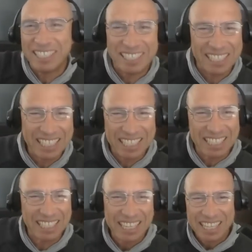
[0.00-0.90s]
seeing
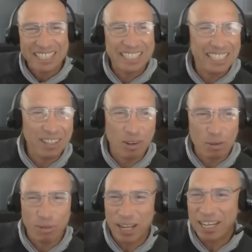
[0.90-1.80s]
the
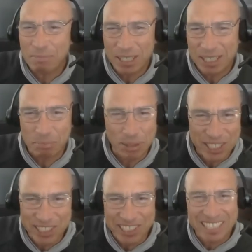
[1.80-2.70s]
whole Brady Bunch
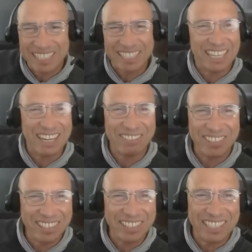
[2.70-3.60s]
pictures and stuff, you know.